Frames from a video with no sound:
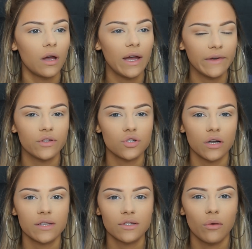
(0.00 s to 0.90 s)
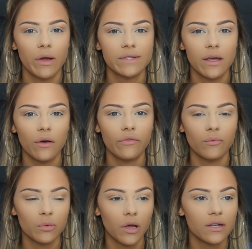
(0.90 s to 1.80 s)
I have to try and stop myself
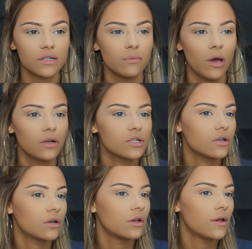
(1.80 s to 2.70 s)
from applying too much